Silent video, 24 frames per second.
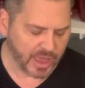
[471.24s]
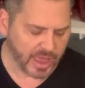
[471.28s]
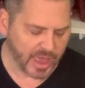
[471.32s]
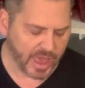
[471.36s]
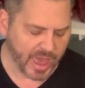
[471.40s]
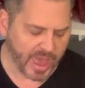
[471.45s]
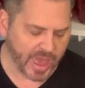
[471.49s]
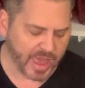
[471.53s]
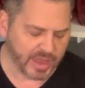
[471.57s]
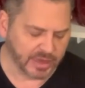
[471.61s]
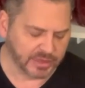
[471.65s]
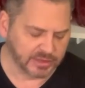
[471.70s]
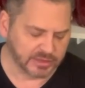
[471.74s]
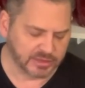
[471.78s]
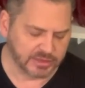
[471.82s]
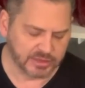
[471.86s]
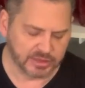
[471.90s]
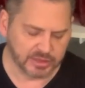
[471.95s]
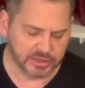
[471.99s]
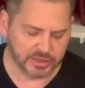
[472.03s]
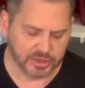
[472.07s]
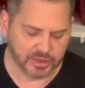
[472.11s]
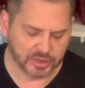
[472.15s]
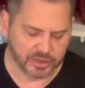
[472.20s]
And
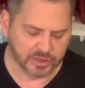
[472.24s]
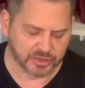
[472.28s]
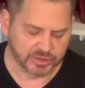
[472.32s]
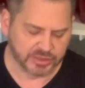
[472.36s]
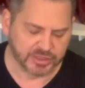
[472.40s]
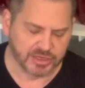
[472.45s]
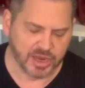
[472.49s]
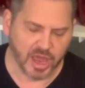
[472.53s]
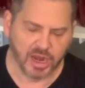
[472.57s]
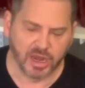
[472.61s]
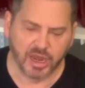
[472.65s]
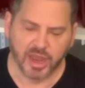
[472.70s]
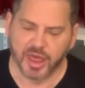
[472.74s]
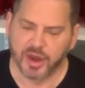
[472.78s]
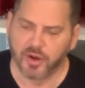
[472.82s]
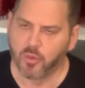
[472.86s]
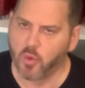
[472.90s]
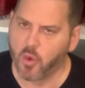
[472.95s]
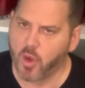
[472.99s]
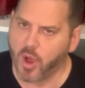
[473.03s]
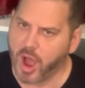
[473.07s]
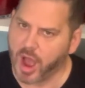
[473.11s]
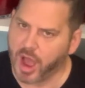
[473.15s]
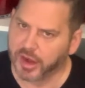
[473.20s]
there's not a lot of
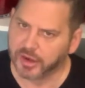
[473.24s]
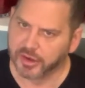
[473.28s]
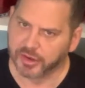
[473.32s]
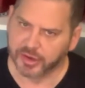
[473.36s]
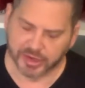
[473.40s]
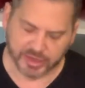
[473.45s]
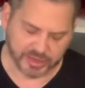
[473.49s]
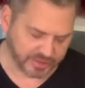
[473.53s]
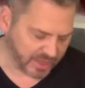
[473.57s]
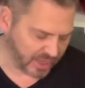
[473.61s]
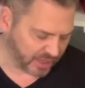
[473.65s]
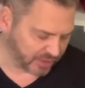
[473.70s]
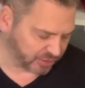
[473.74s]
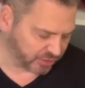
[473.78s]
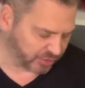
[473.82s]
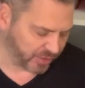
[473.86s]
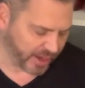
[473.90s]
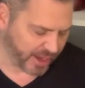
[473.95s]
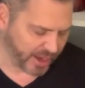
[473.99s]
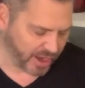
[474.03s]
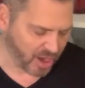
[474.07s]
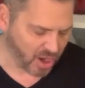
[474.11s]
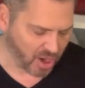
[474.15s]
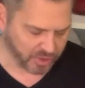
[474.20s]
water in that
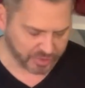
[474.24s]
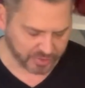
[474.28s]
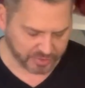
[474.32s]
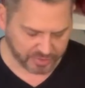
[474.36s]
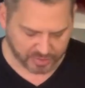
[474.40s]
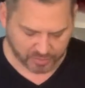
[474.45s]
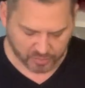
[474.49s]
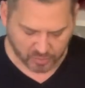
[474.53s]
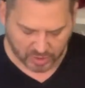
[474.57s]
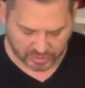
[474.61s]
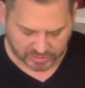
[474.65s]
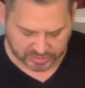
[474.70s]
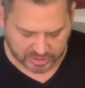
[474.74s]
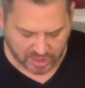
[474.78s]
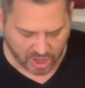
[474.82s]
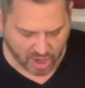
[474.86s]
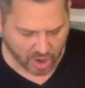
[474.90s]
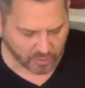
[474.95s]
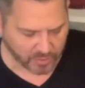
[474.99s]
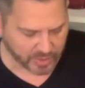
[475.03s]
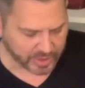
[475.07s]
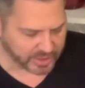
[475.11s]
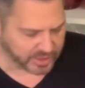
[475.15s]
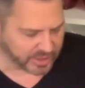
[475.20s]
tray other than what's
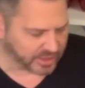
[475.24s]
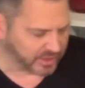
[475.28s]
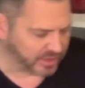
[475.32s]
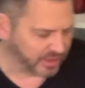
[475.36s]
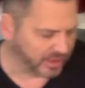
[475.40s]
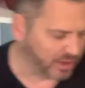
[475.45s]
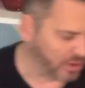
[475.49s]
already in the